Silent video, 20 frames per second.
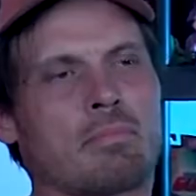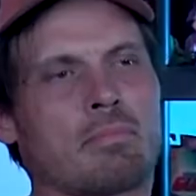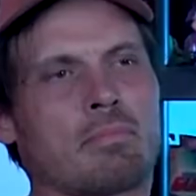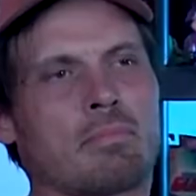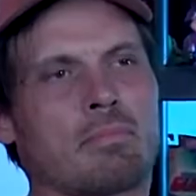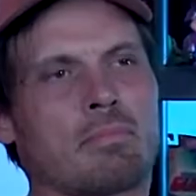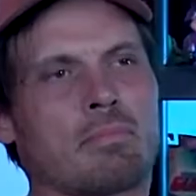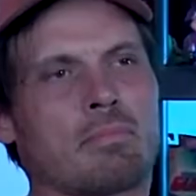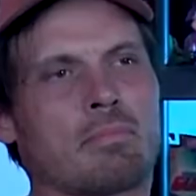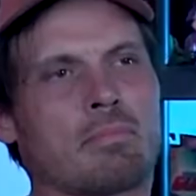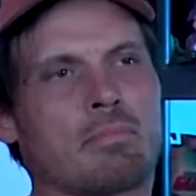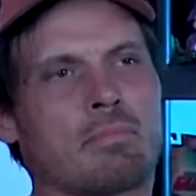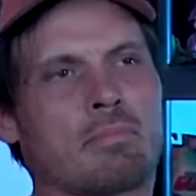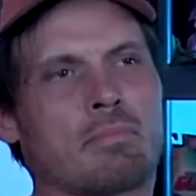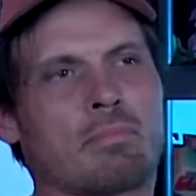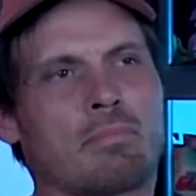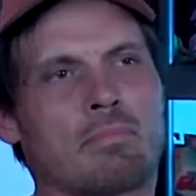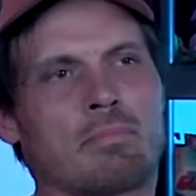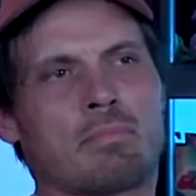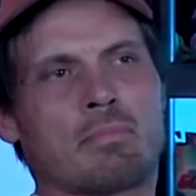
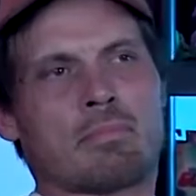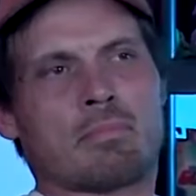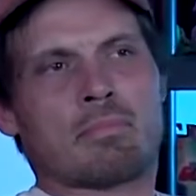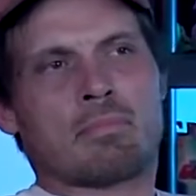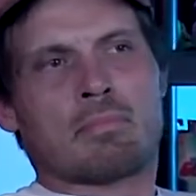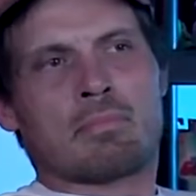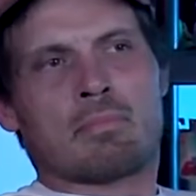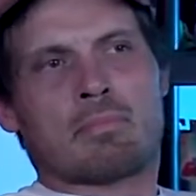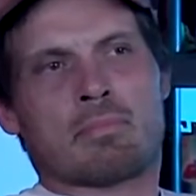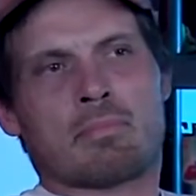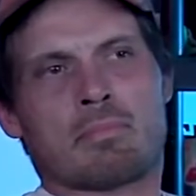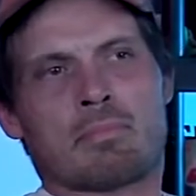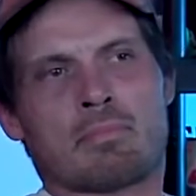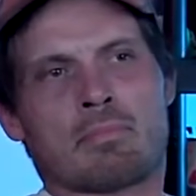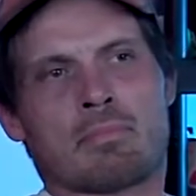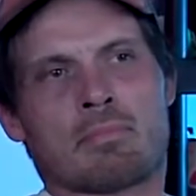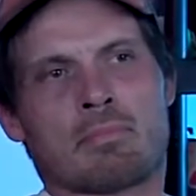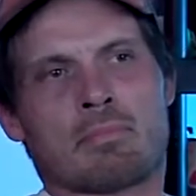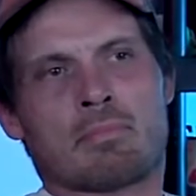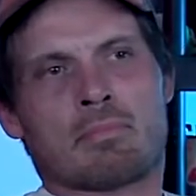
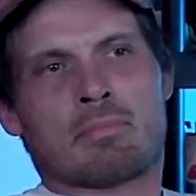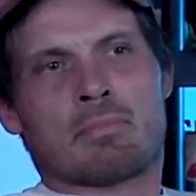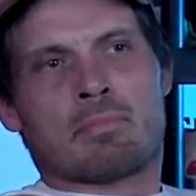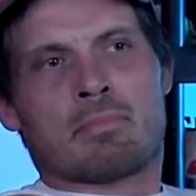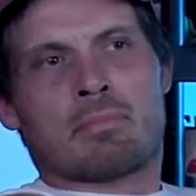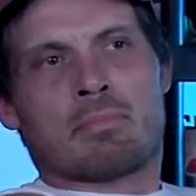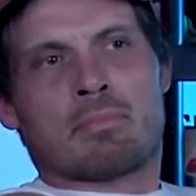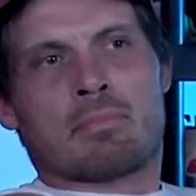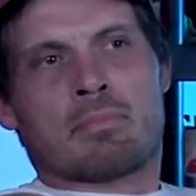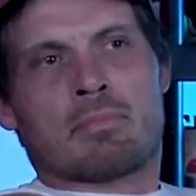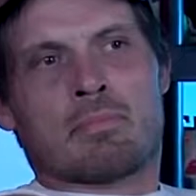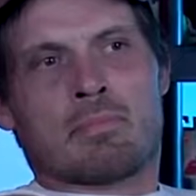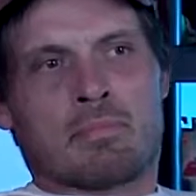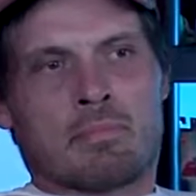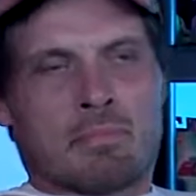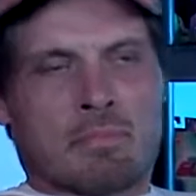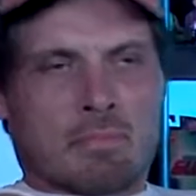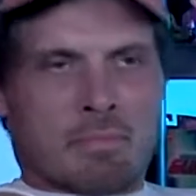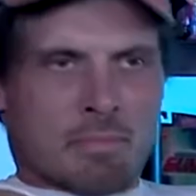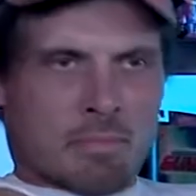
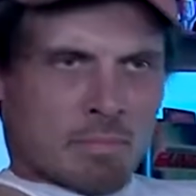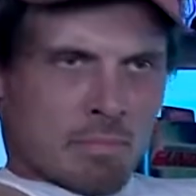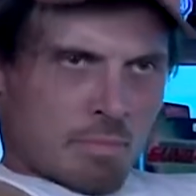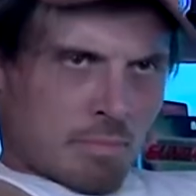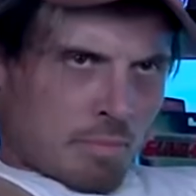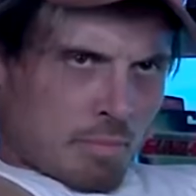No words are spoken by the person on screen.